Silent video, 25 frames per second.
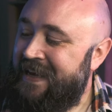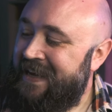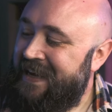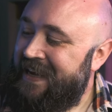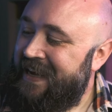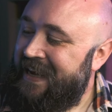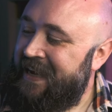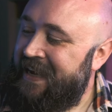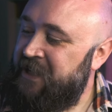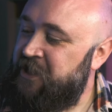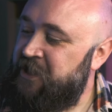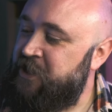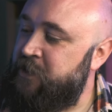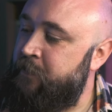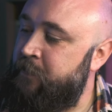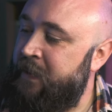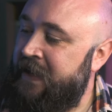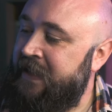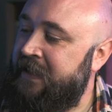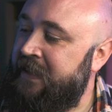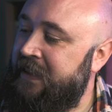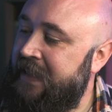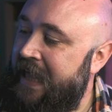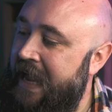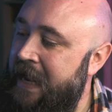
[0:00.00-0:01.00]
It's
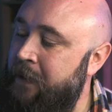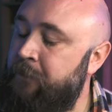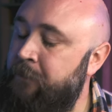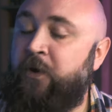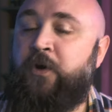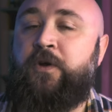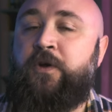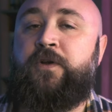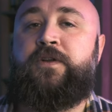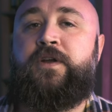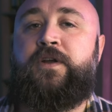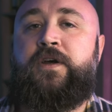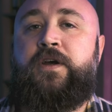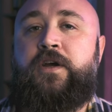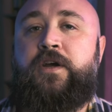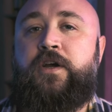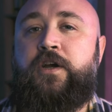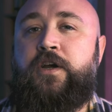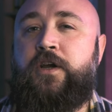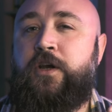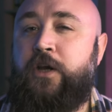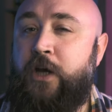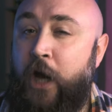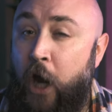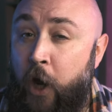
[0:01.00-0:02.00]
been labeled
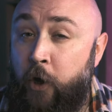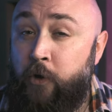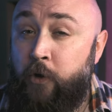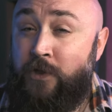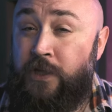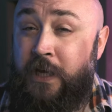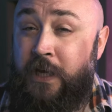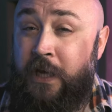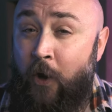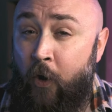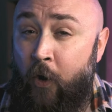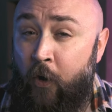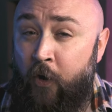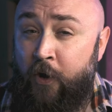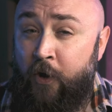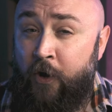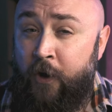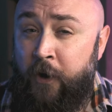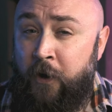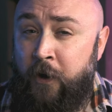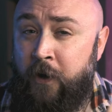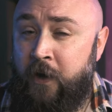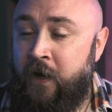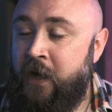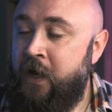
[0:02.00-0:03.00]
cozy
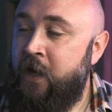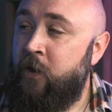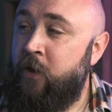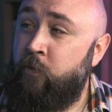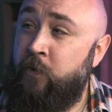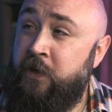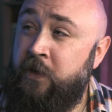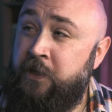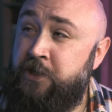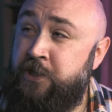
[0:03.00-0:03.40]
horror, which